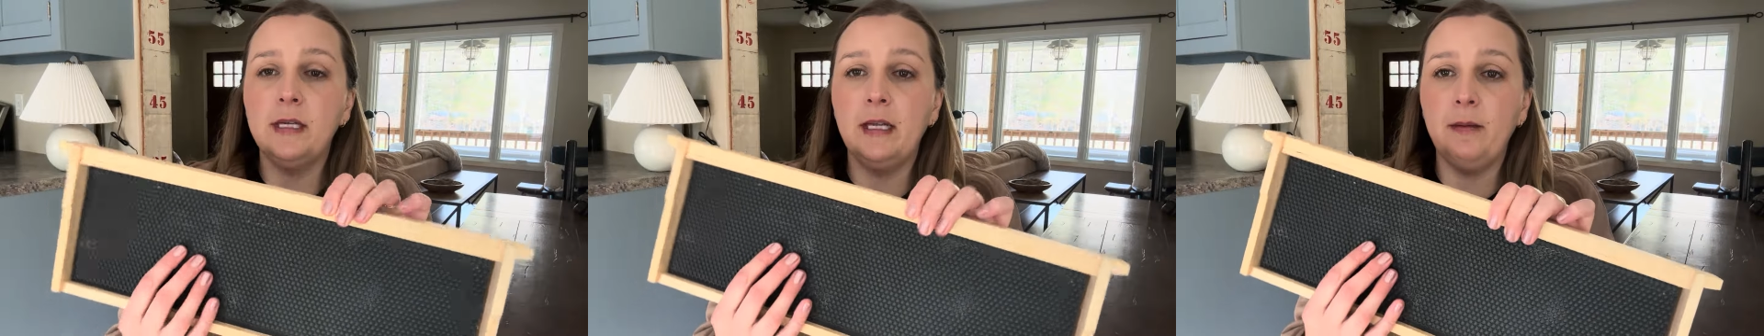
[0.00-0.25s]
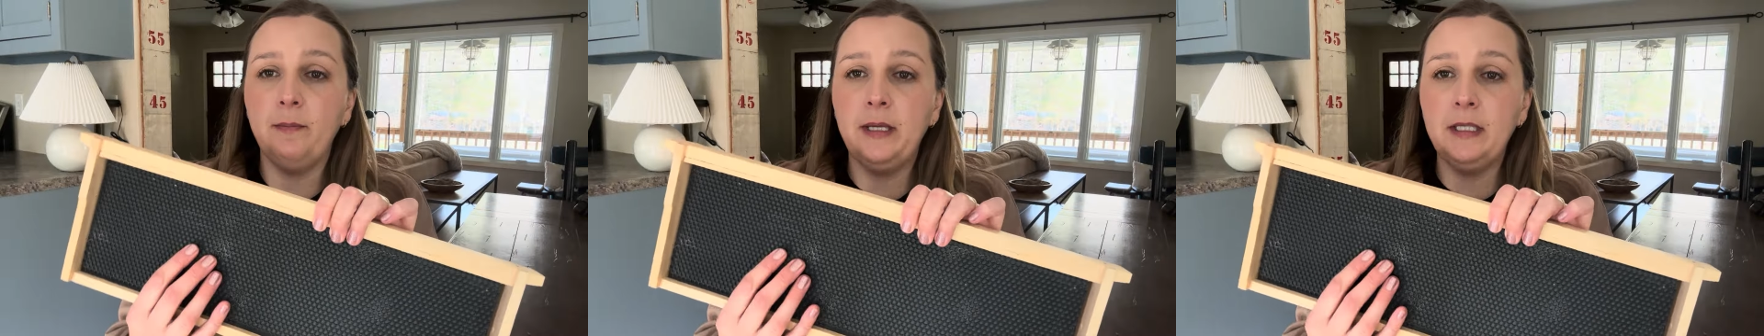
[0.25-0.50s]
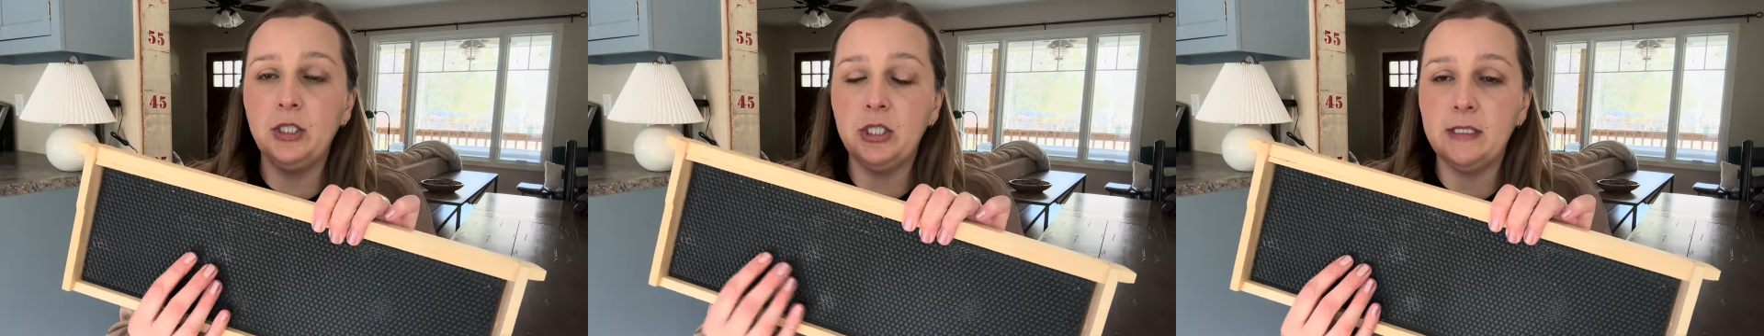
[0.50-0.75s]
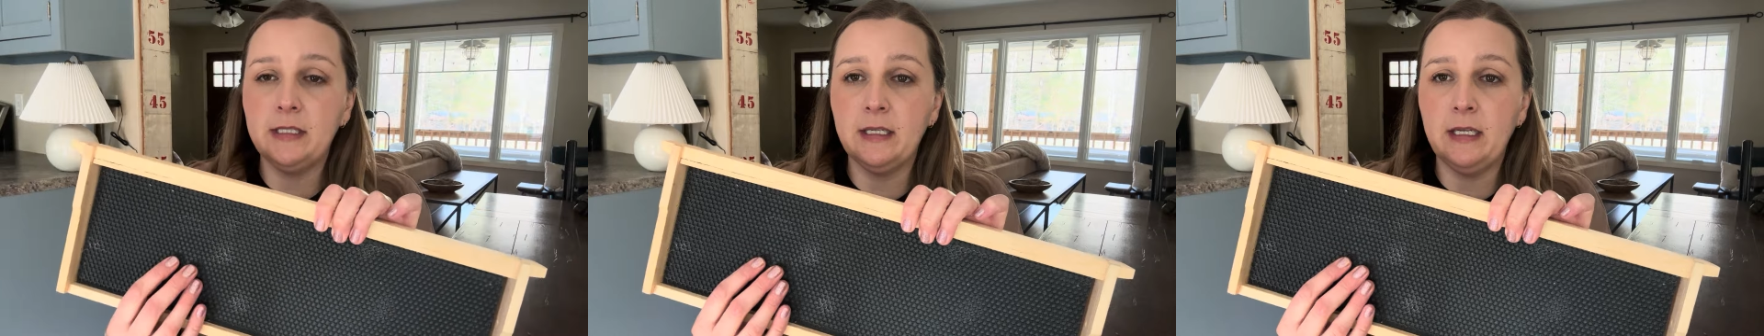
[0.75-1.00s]
and it
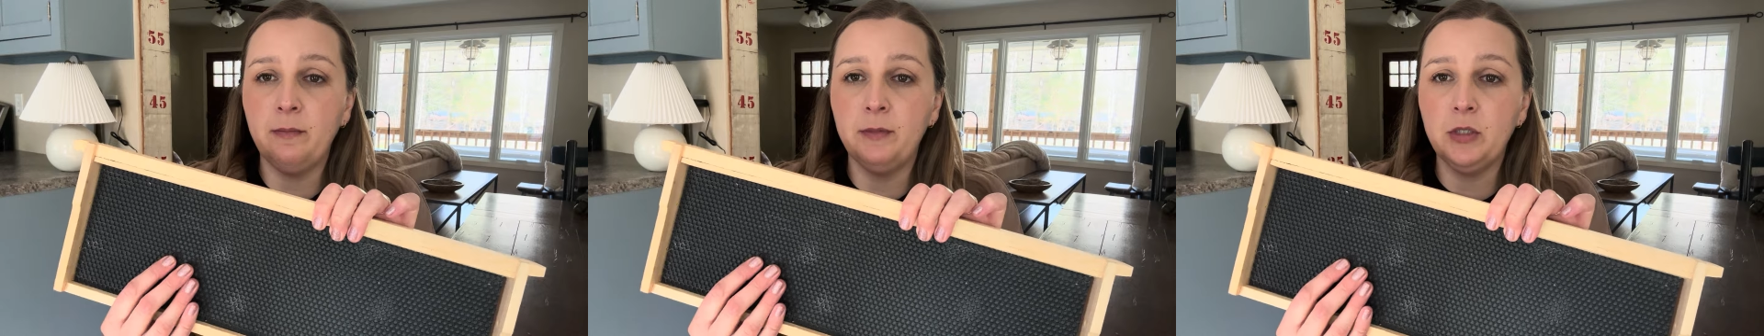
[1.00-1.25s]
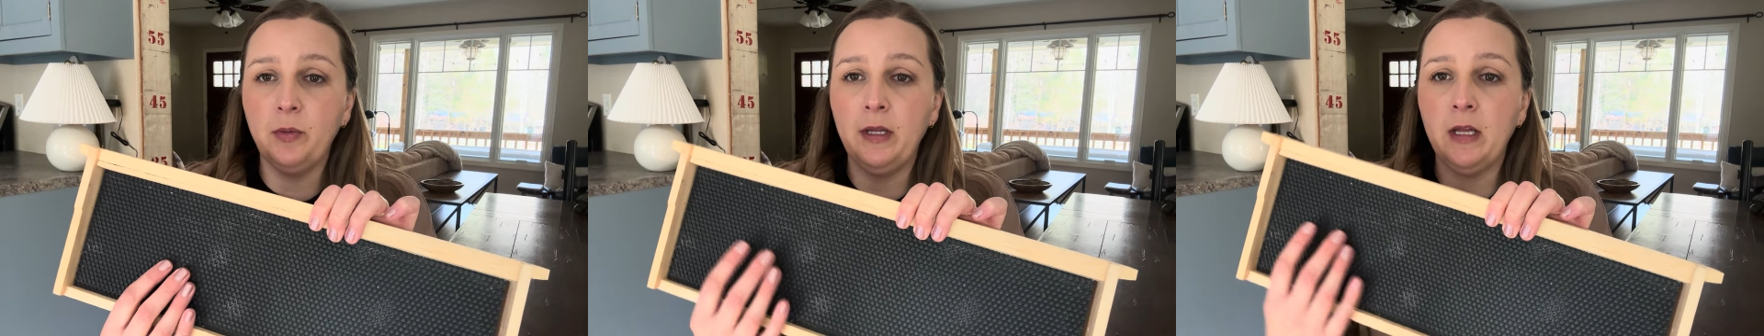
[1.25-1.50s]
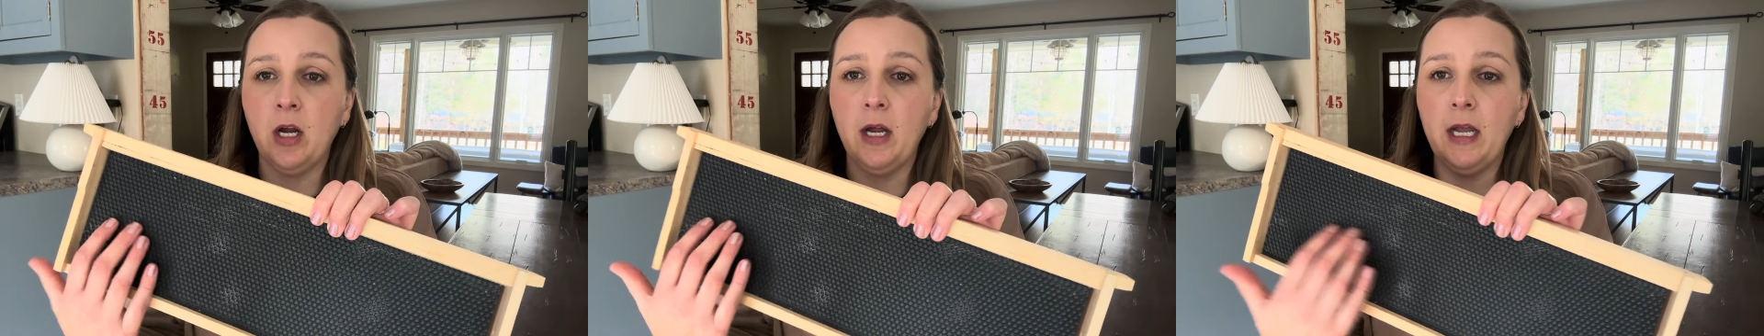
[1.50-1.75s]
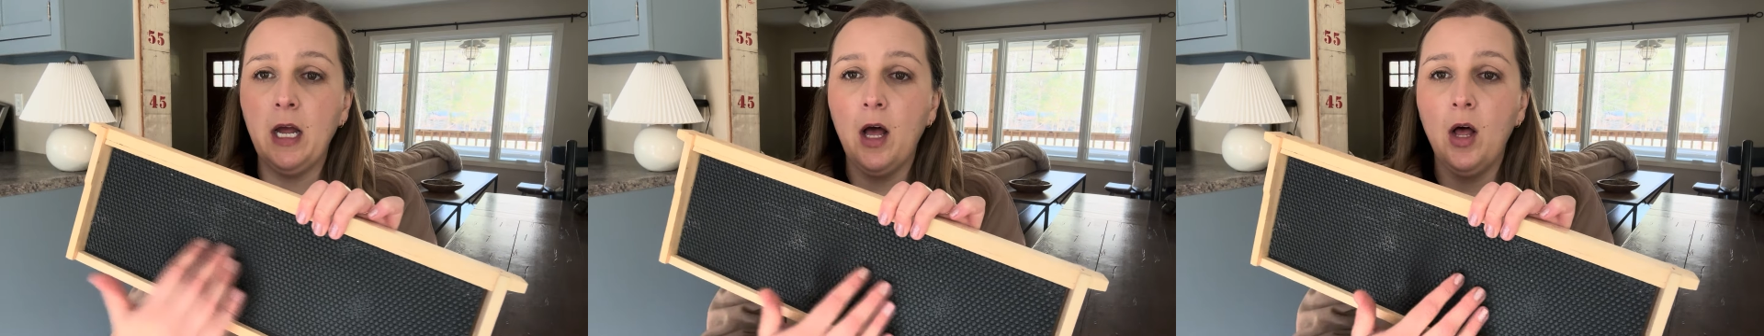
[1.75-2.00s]
pinches it in between there,
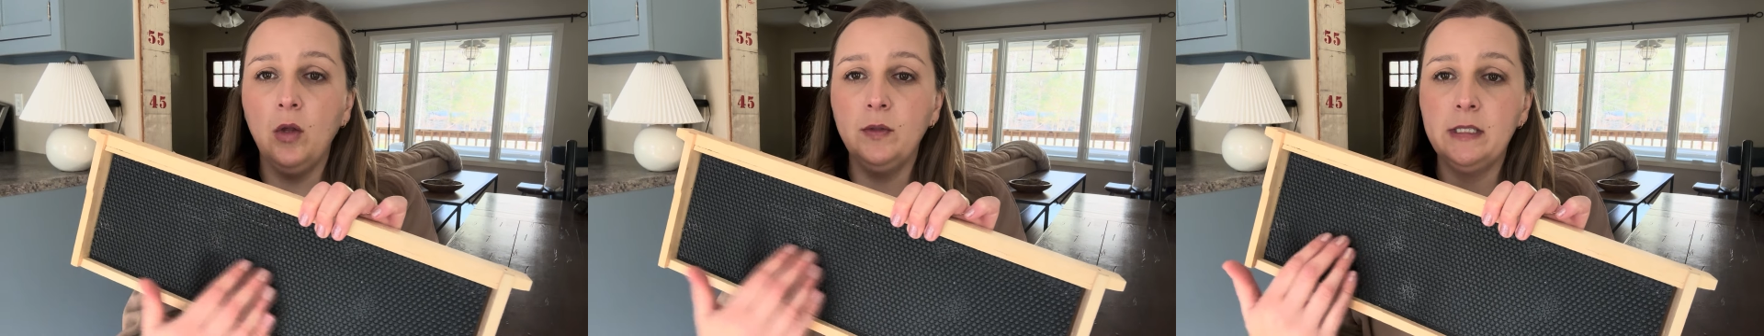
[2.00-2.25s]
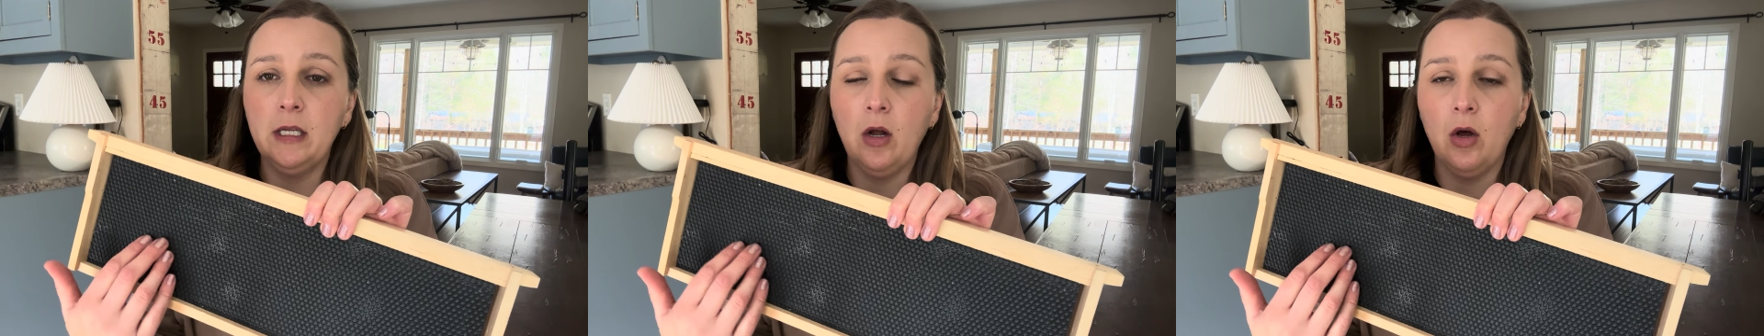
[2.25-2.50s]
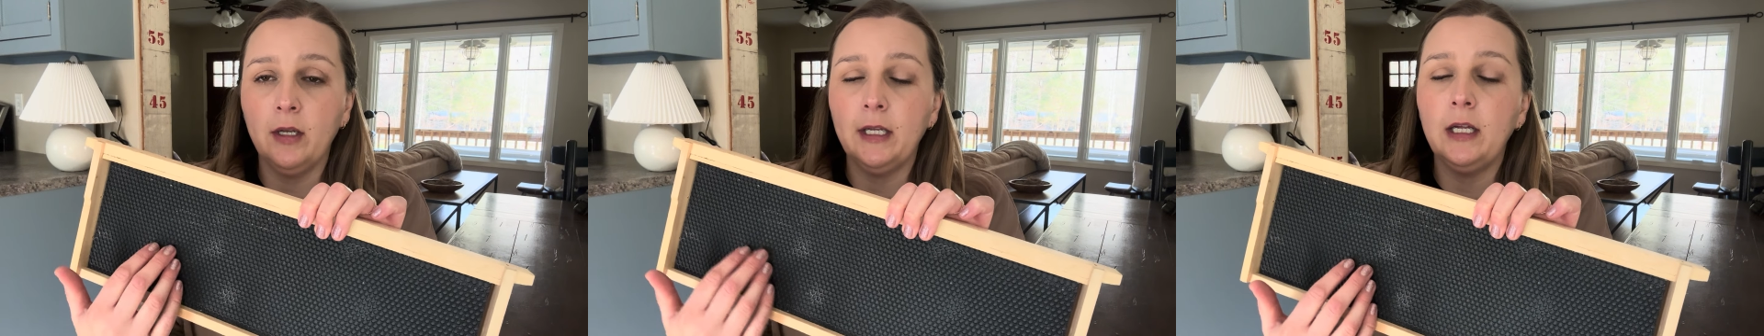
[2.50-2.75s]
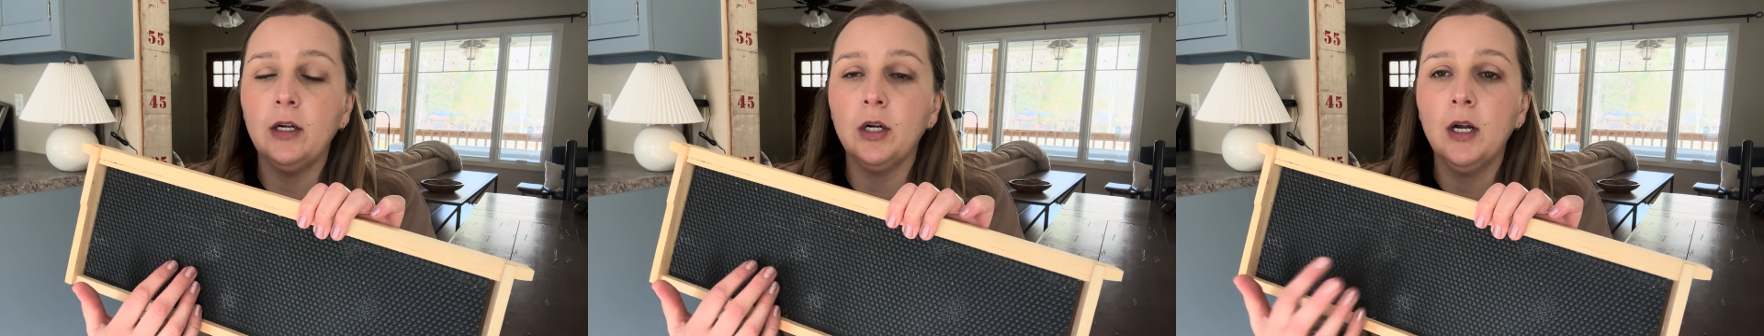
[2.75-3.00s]
and it holds it on
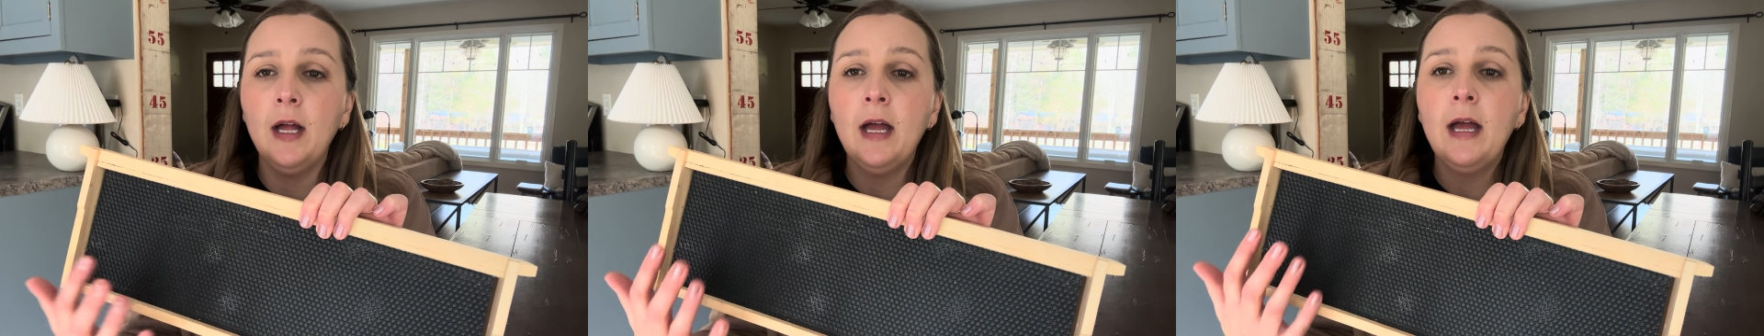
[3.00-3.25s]
here,